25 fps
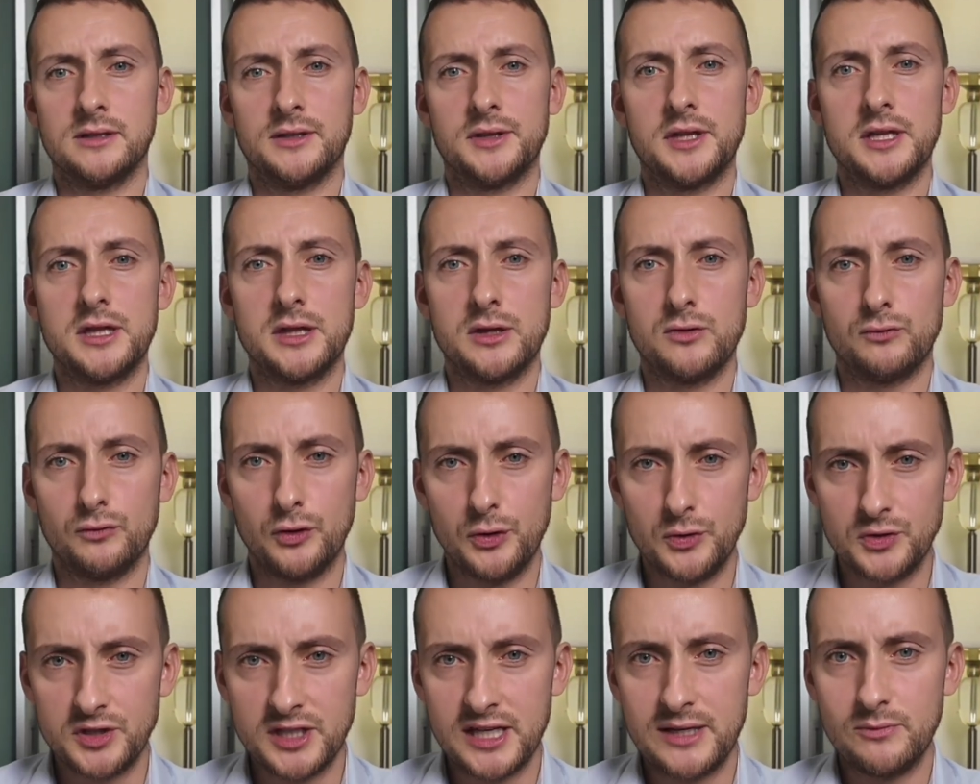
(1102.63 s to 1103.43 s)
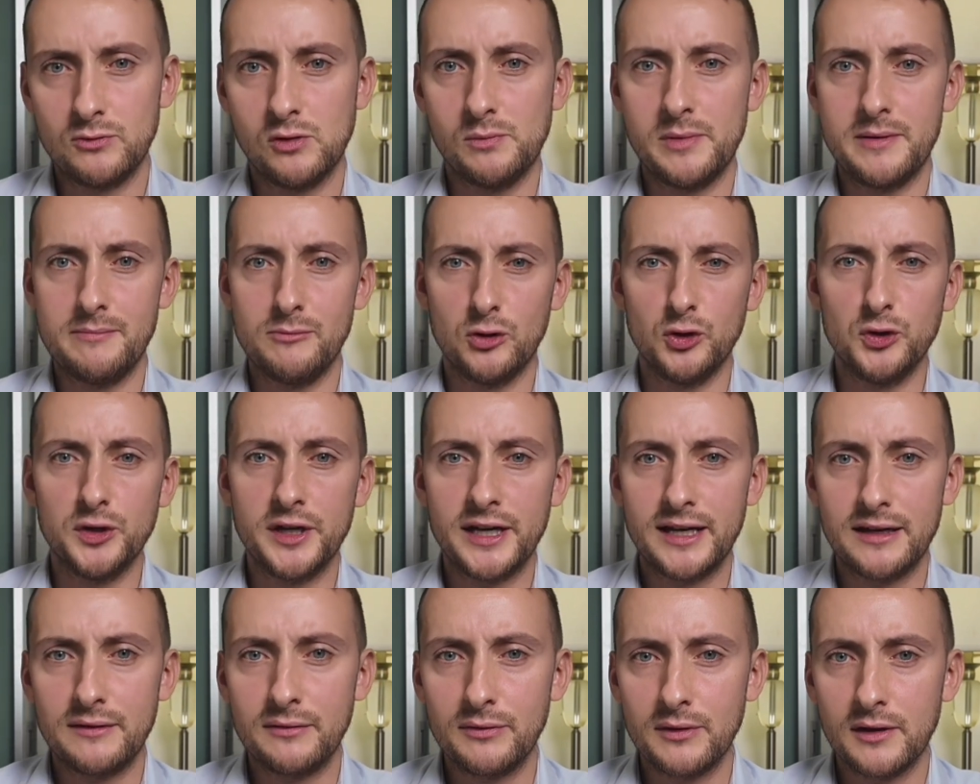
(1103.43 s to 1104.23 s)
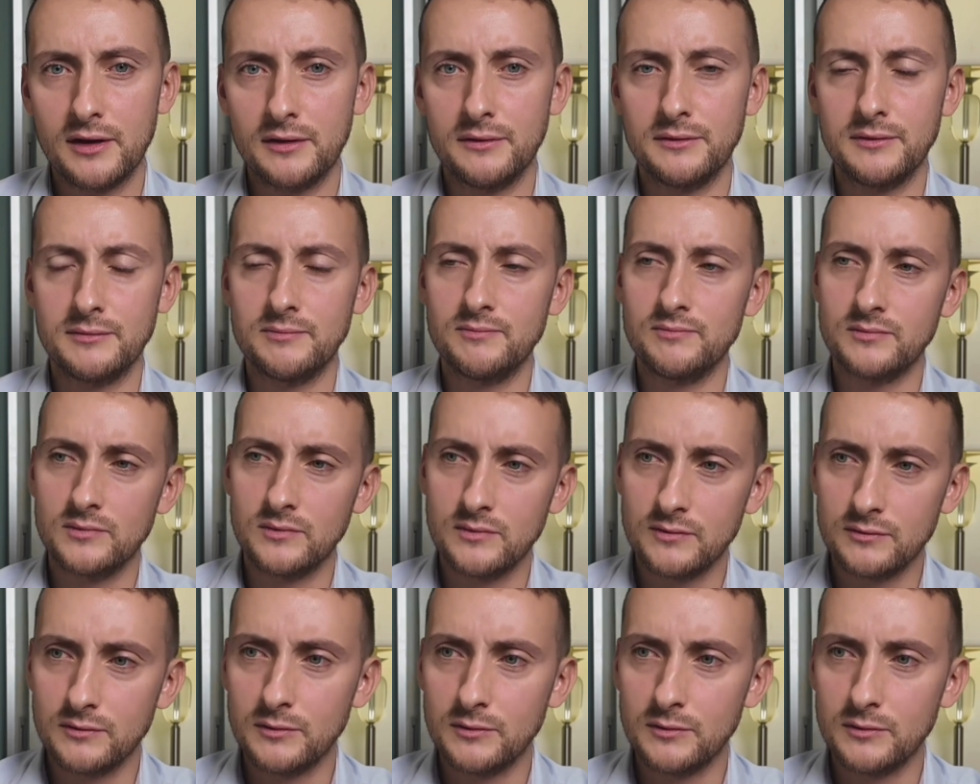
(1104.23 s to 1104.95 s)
I think the routine will be Monday and